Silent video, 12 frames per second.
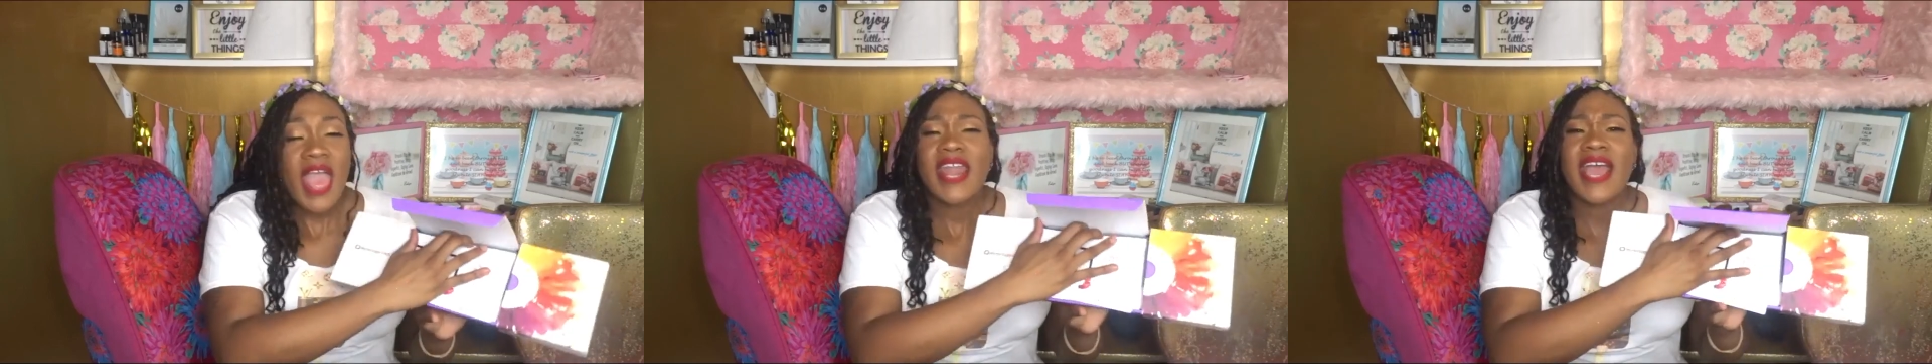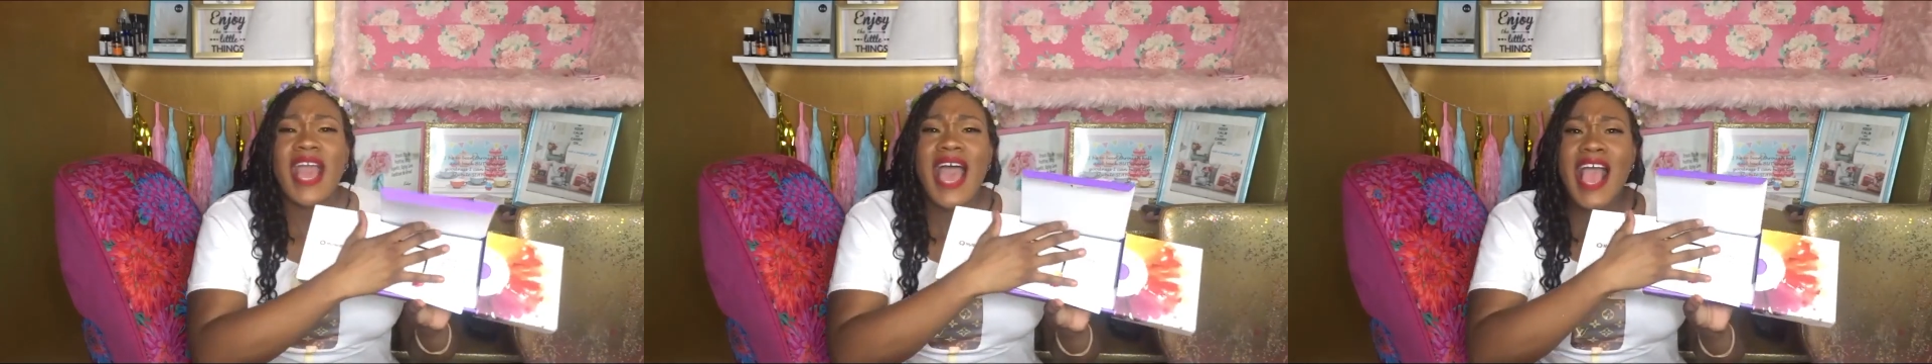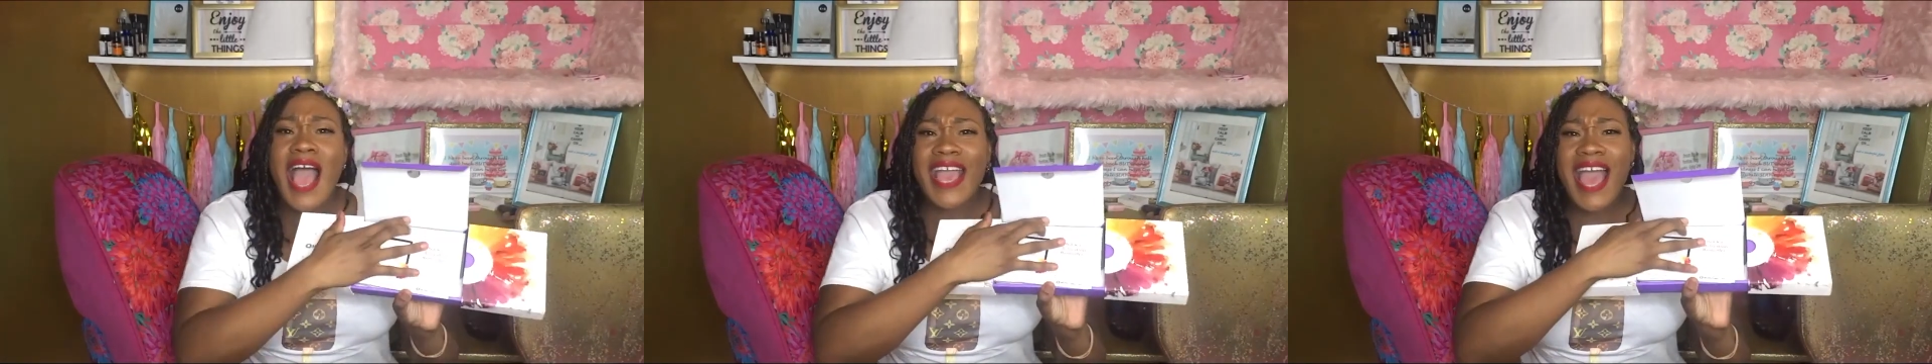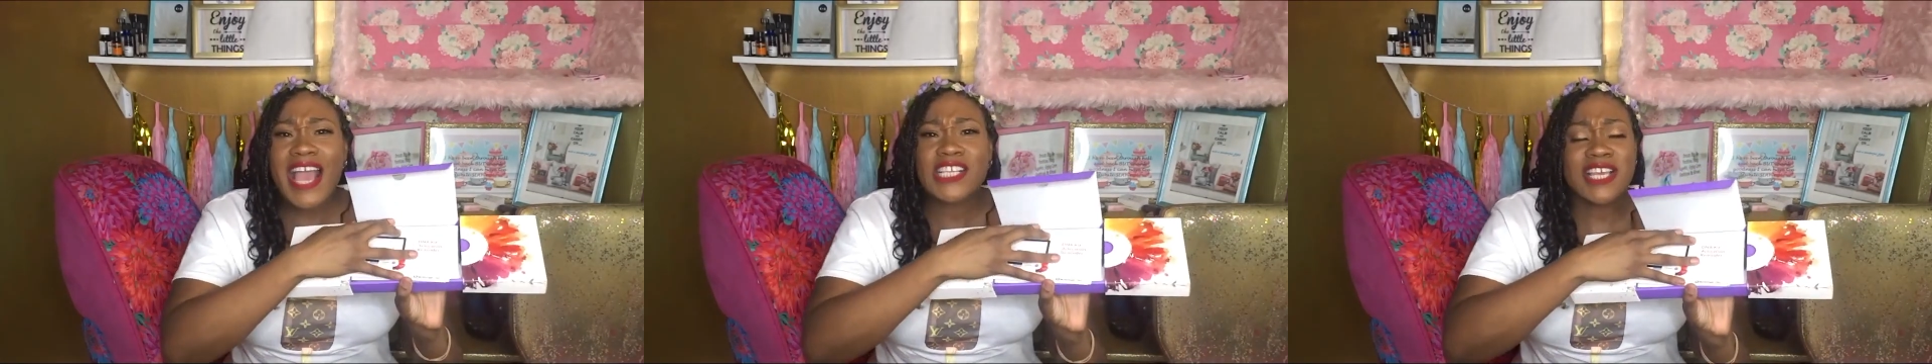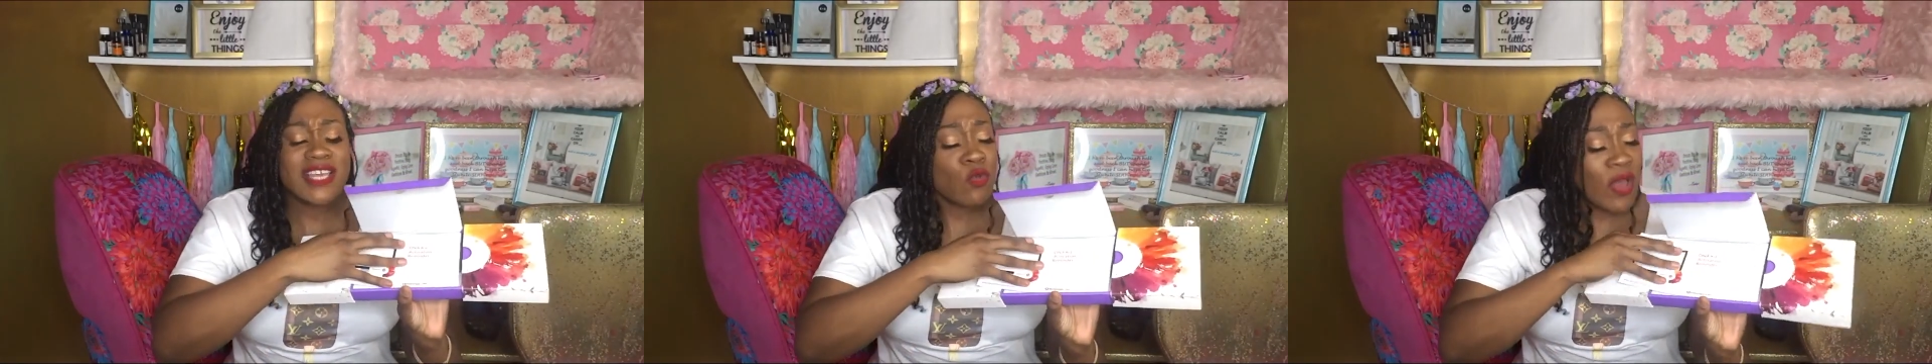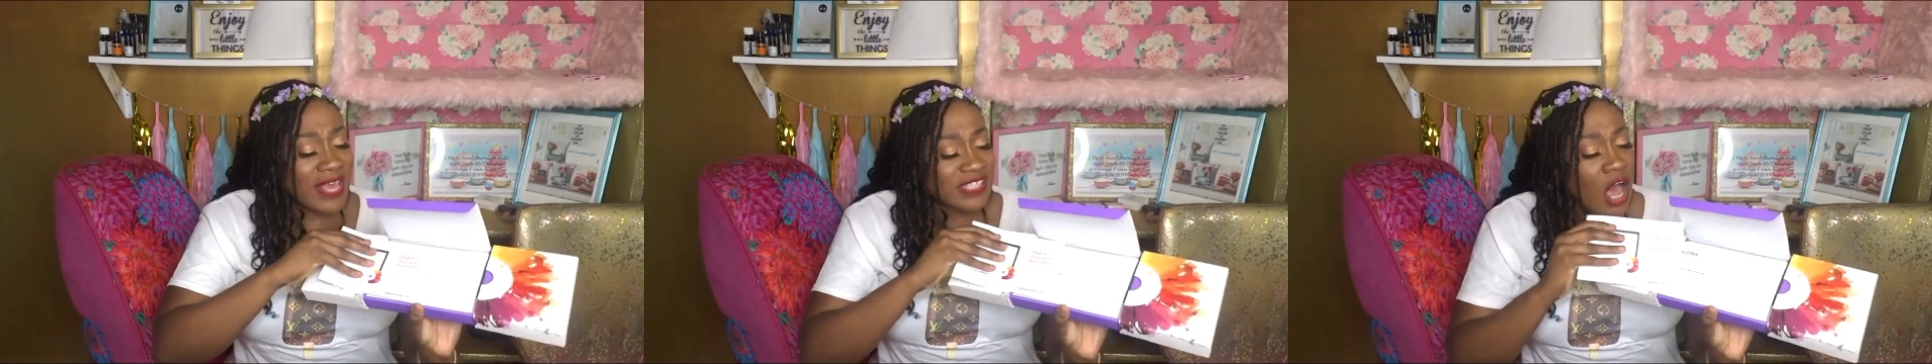And I, I, I got
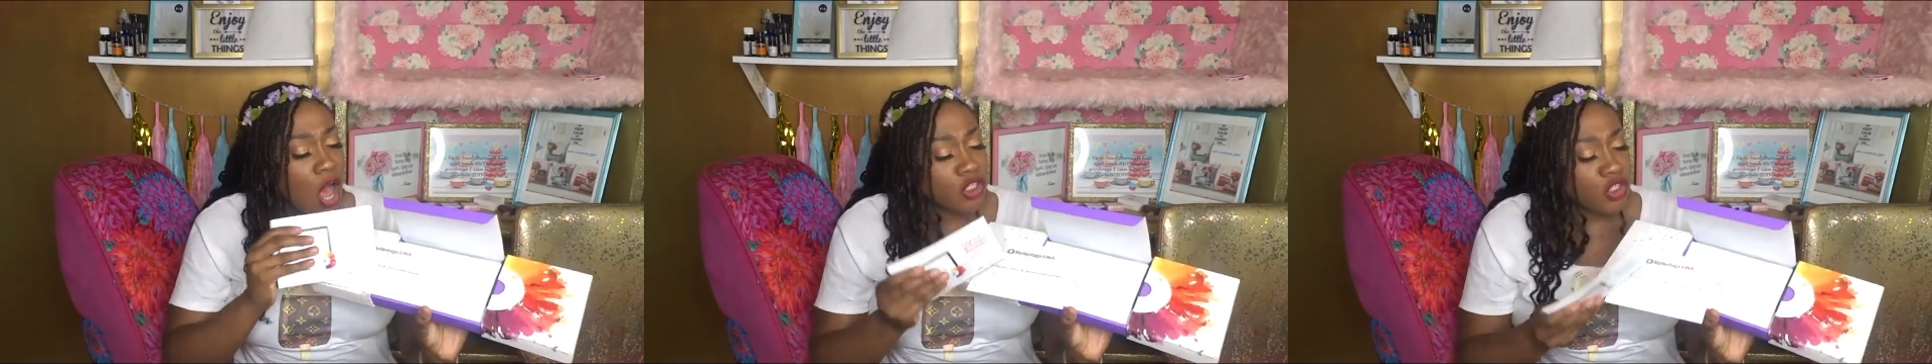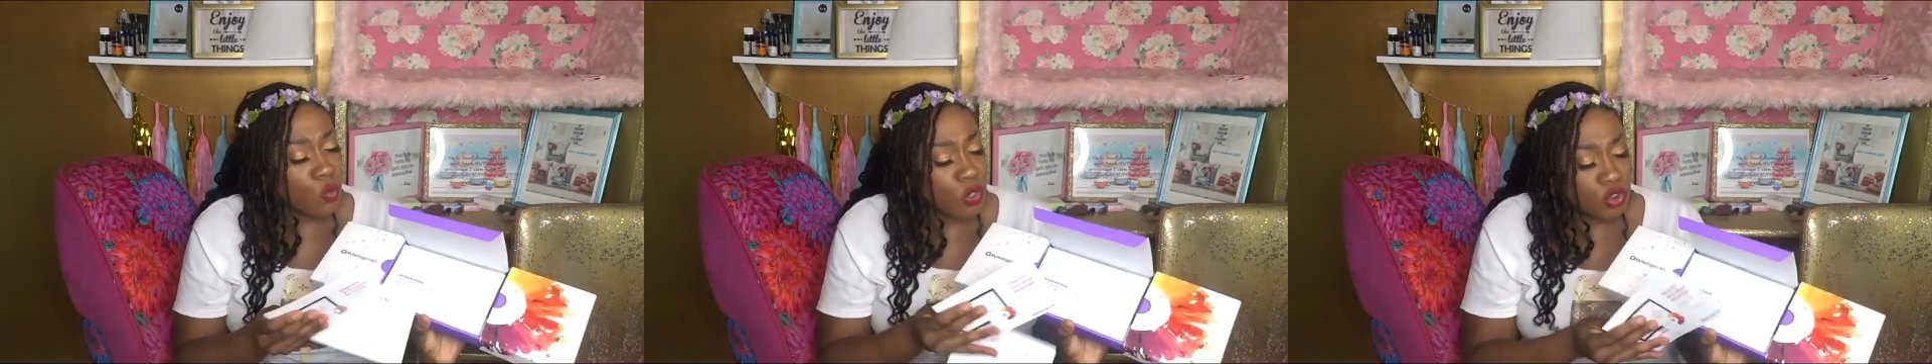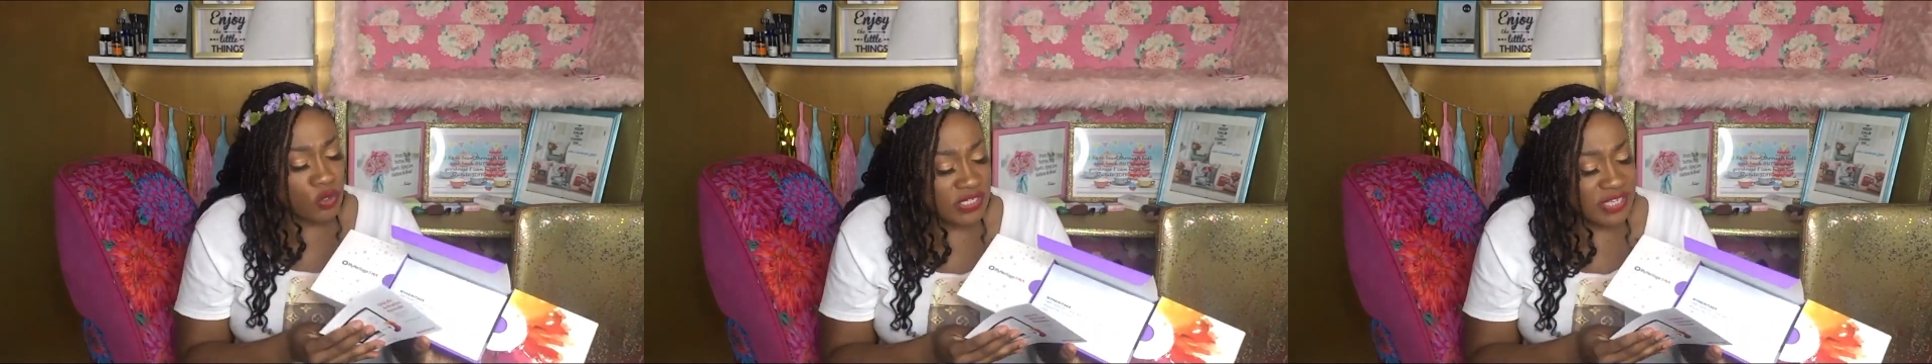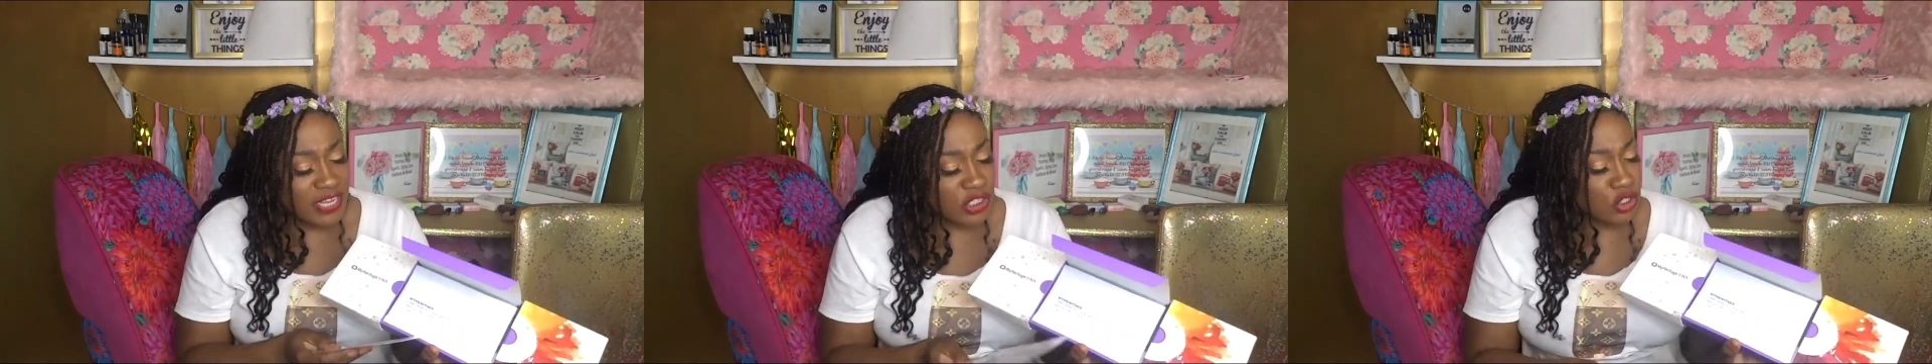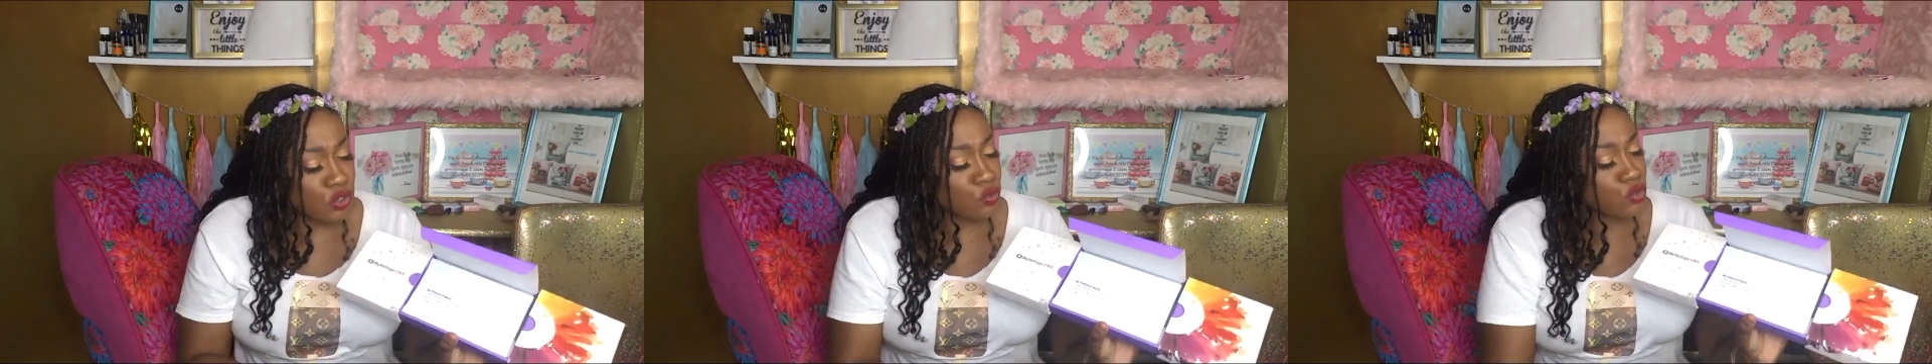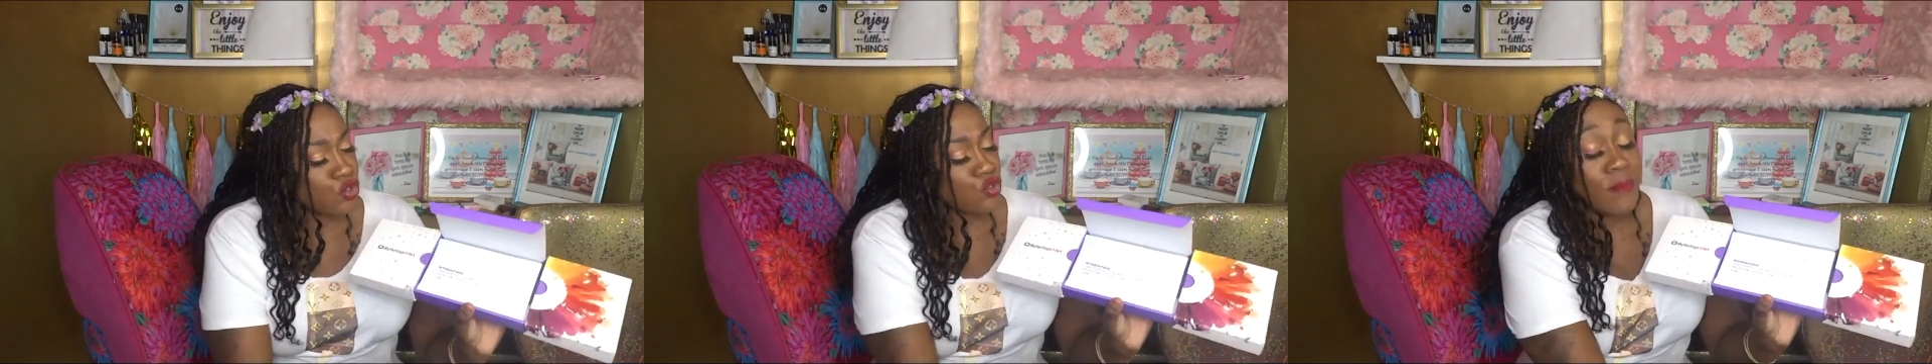you guys, I also want you to stay
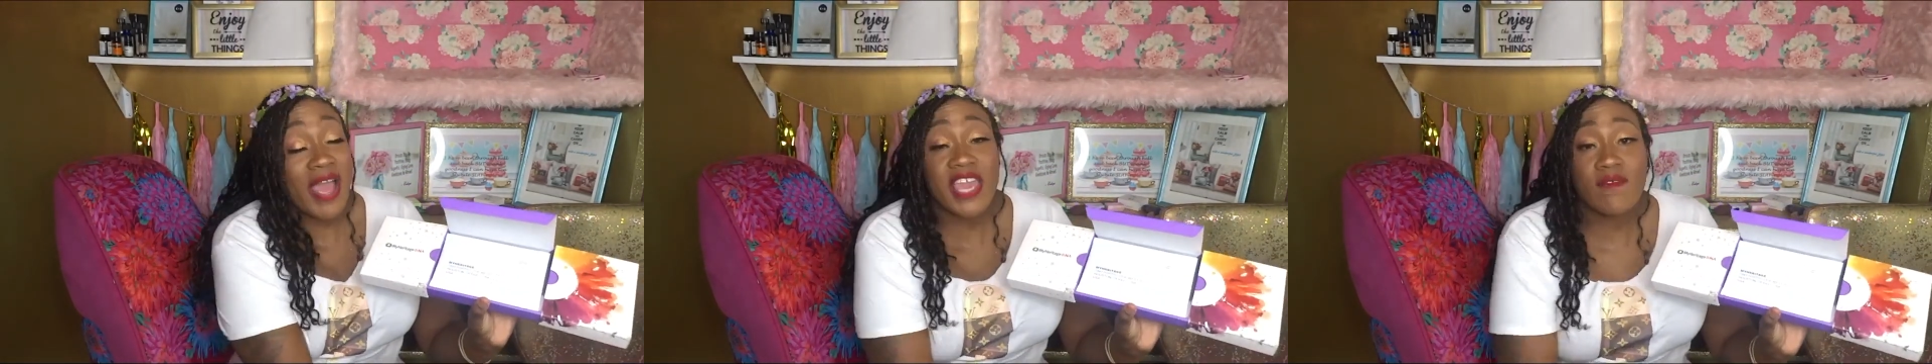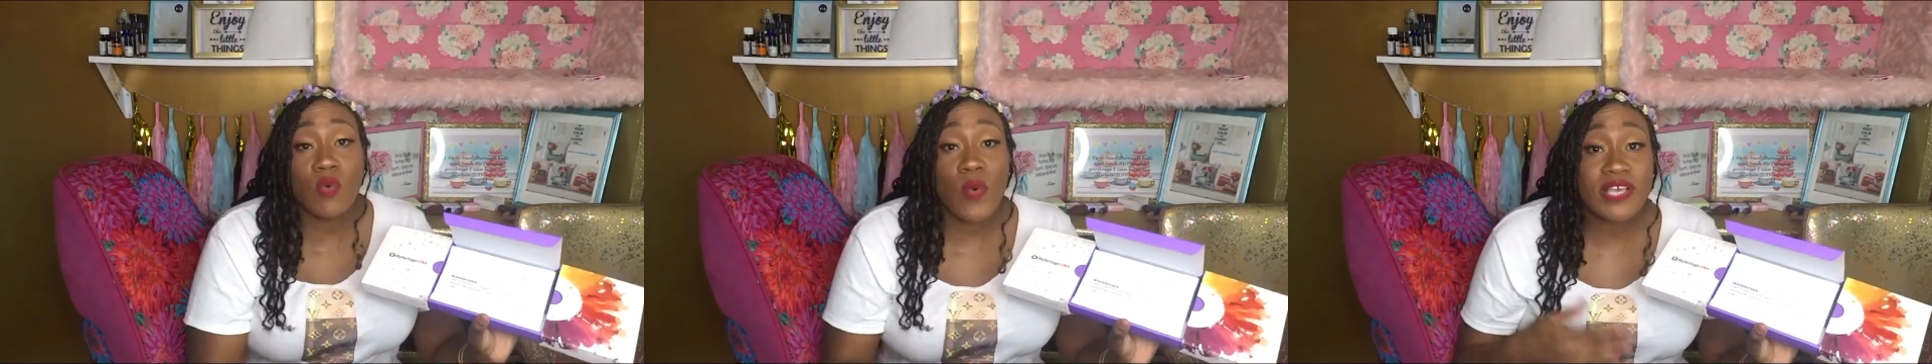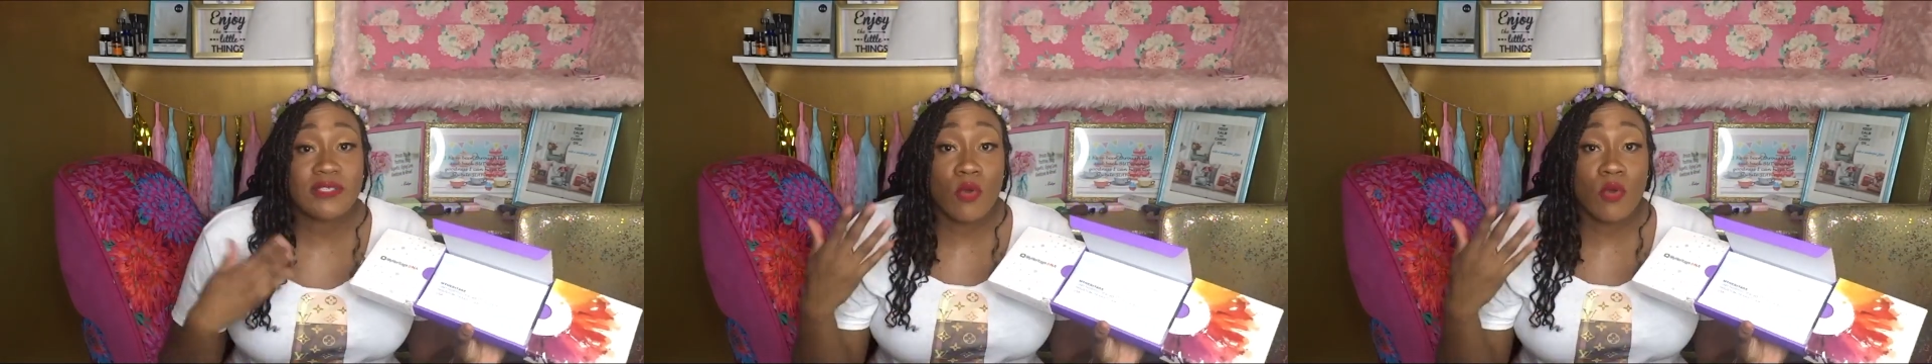tuned to my giveaways.